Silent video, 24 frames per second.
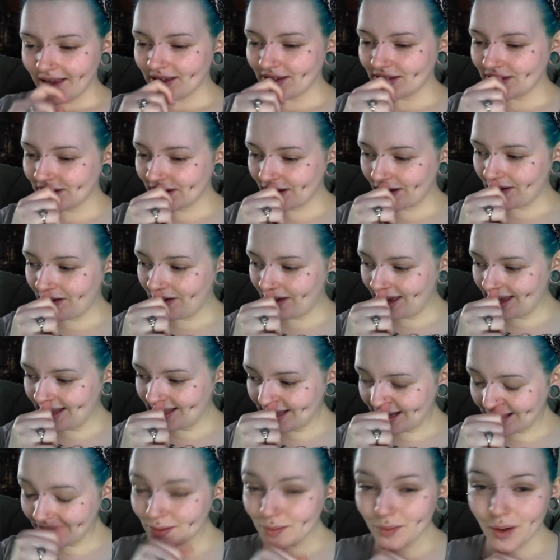So it
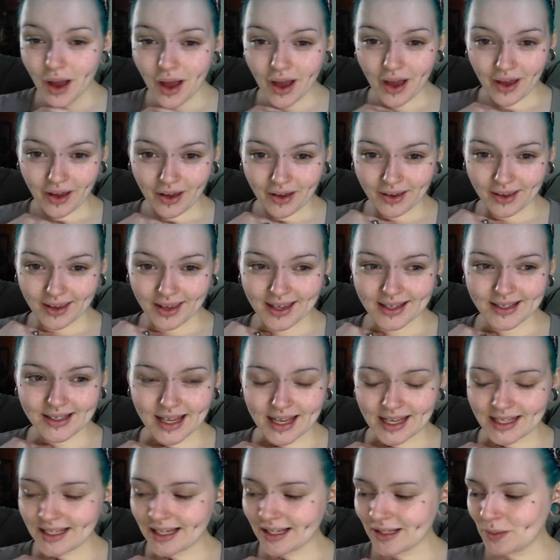does work.
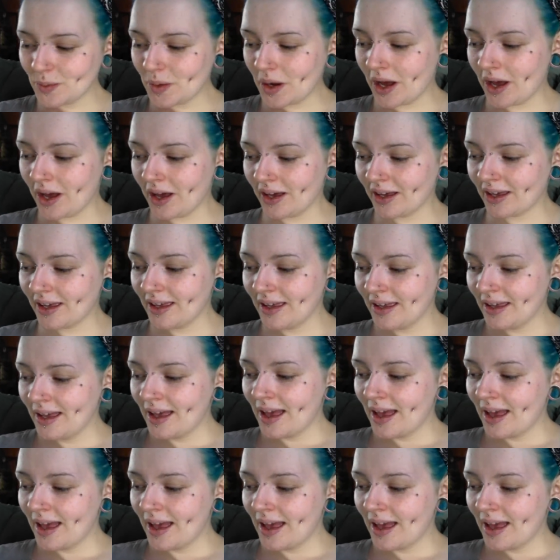It does work.